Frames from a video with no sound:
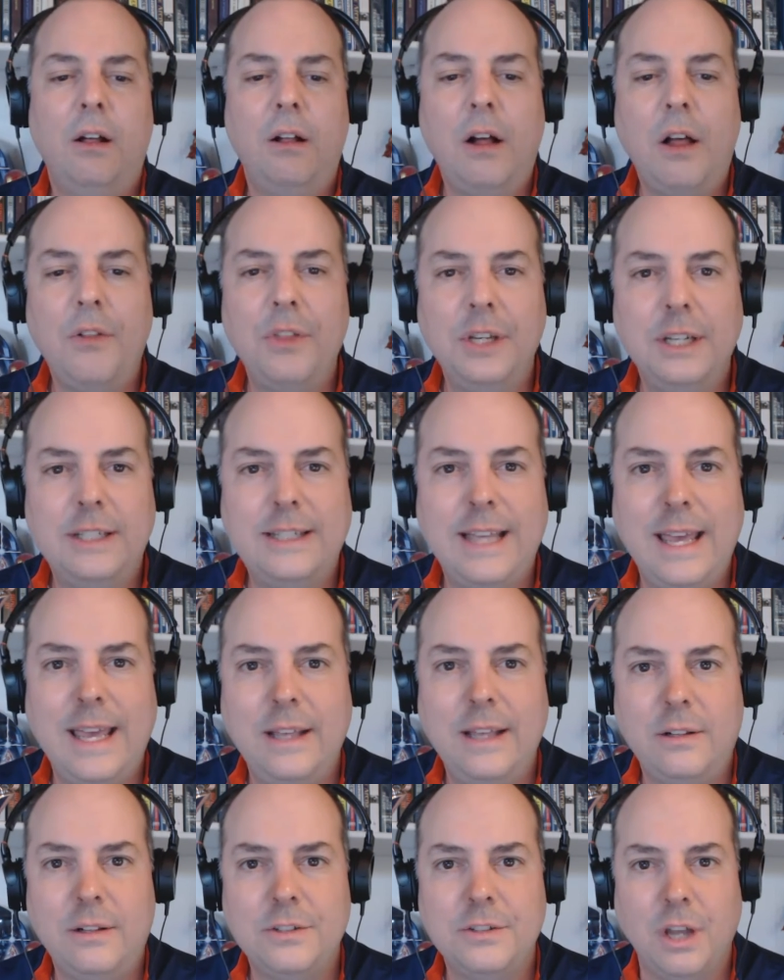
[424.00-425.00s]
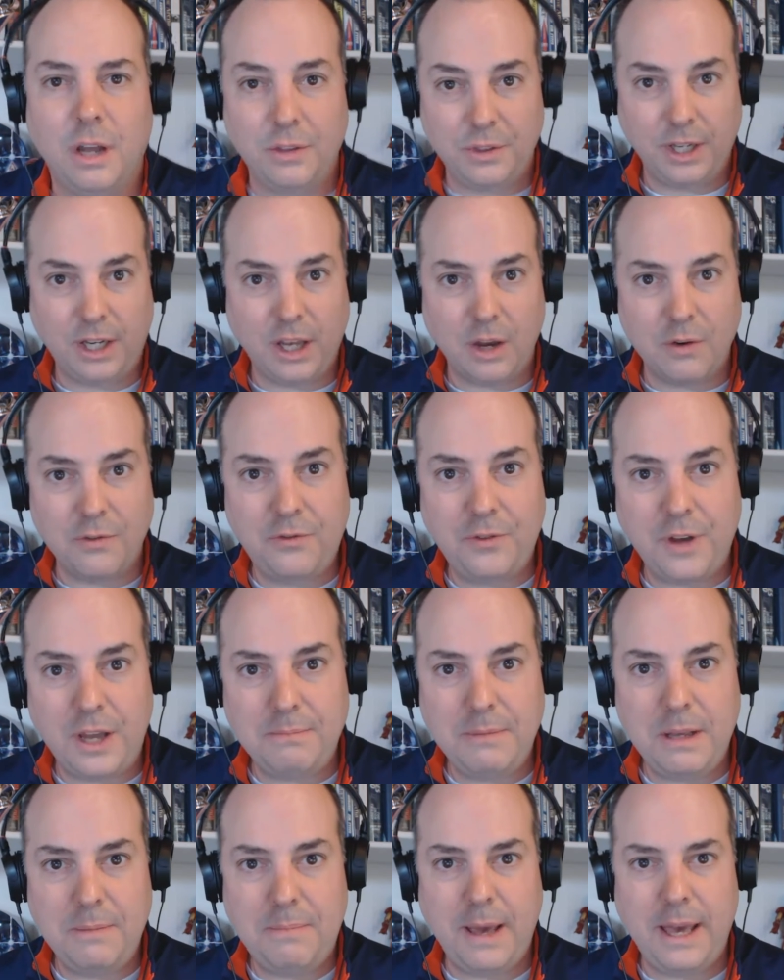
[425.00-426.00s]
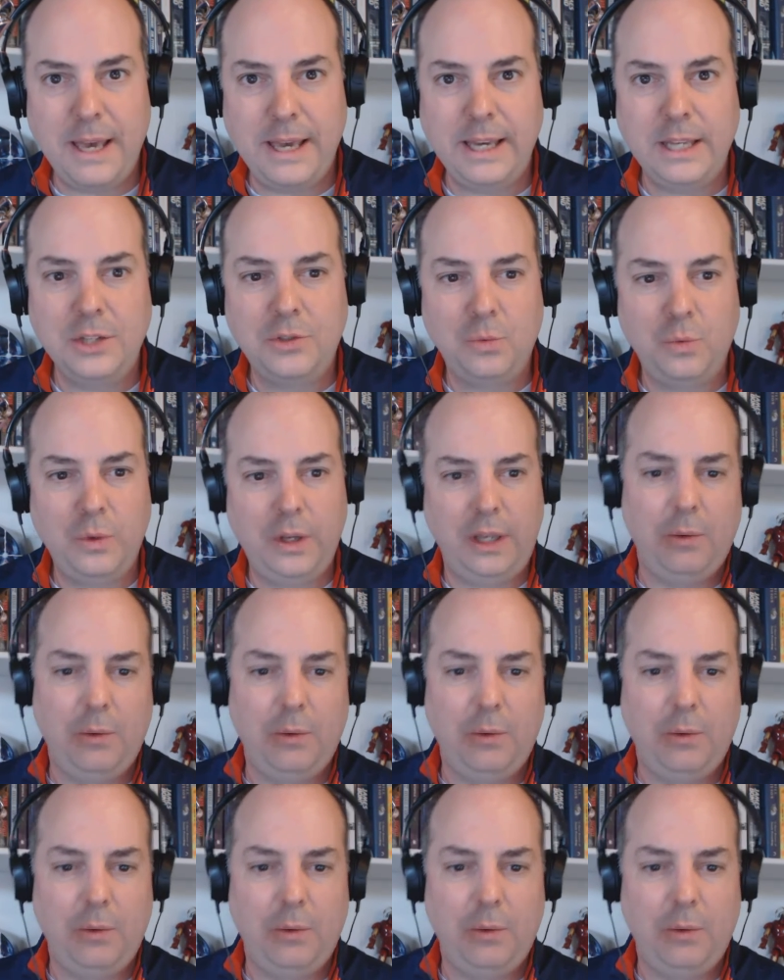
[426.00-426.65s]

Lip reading: all the details on the GoFundMe page,